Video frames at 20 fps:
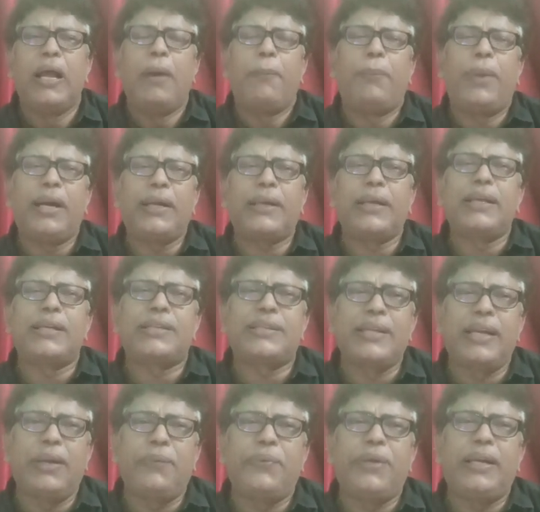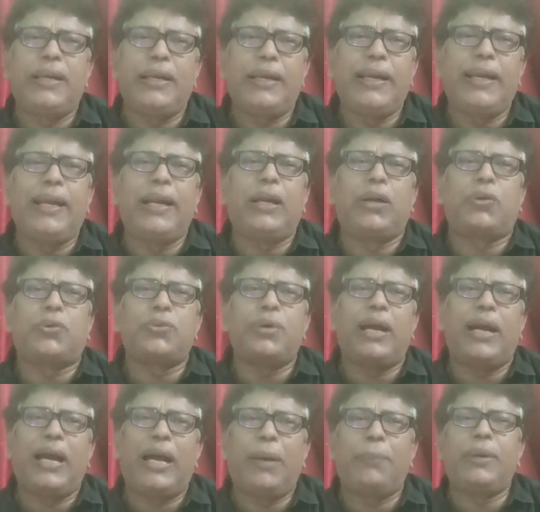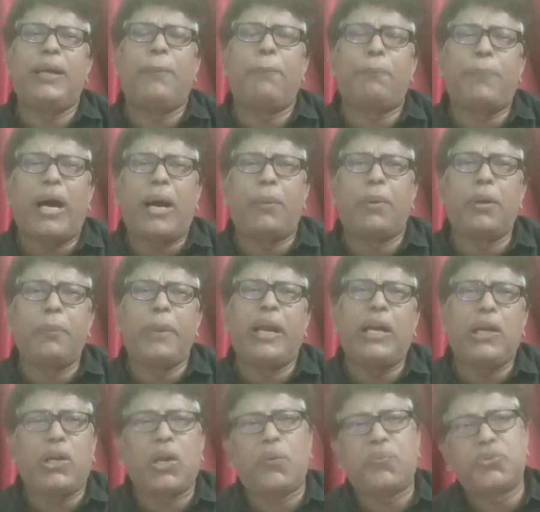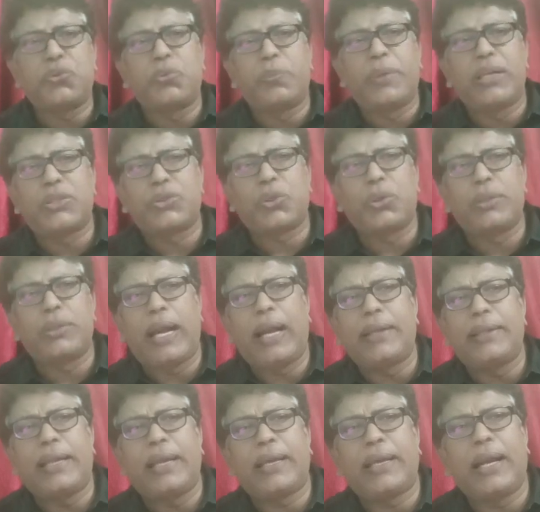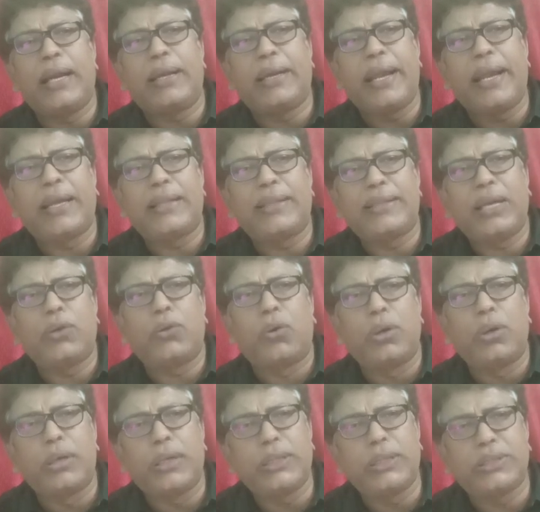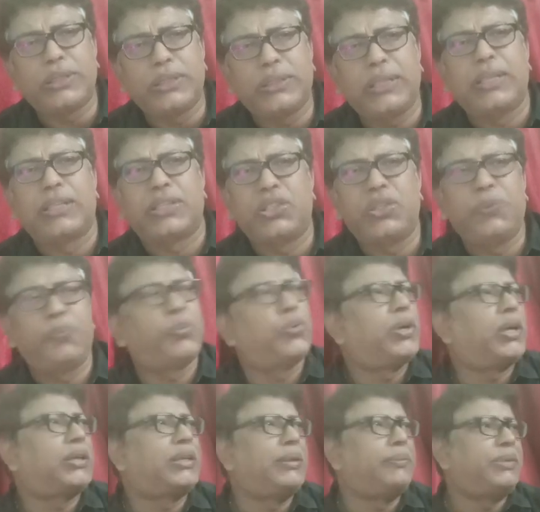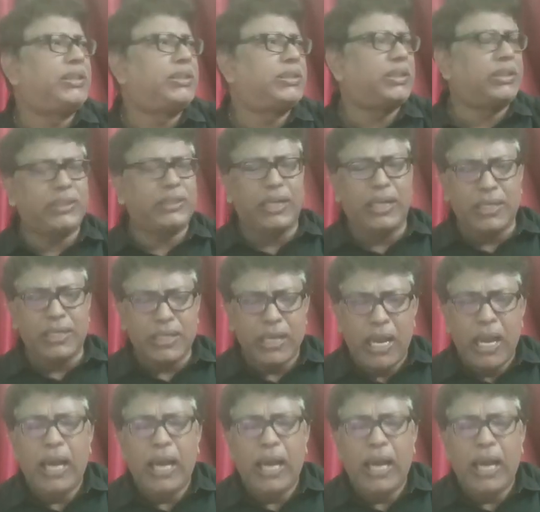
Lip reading: but still we need to have empowerment of women so that they can take their own decisions, reproductive decisions,